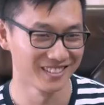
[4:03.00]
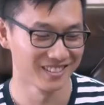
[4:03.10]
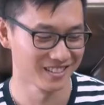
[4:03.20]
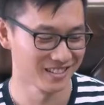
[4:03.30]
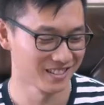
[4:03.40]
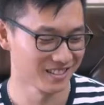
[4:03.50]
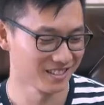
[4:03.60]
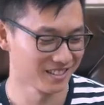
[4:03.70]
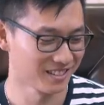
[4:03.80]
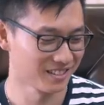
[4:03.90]

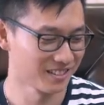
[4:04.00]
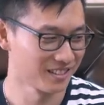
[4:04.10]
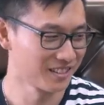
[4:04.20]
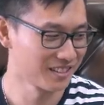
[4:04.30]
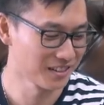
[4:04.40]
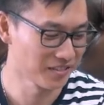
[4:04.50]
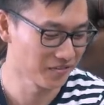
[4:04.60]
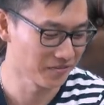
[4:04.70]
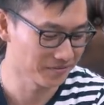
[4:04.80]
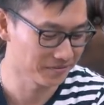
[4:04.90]

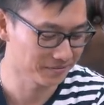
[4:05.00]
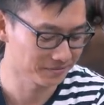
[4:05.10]
(silent)